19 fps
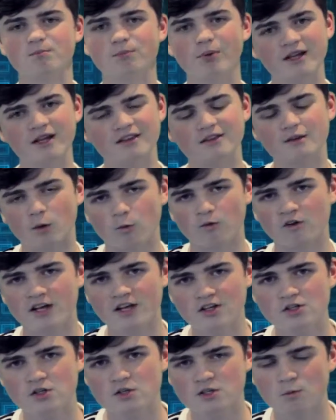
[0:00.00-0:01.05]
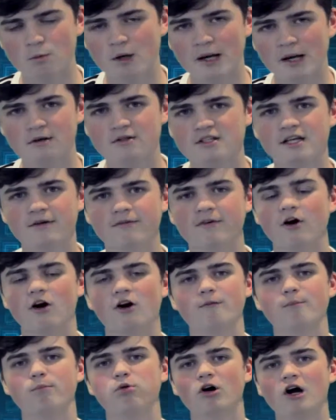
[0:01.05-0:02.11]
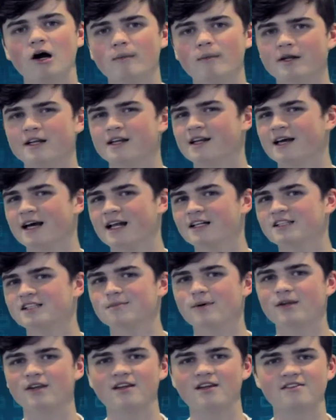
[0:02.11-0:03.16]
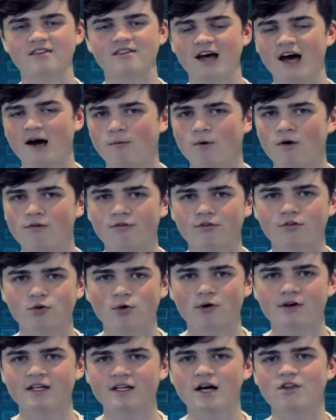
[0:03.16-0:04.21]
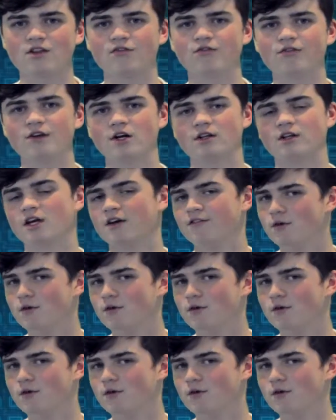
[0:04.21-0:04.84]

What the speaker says: But the issues at wide receiver are prominent, and Alex Smith is not one for throwing down the field.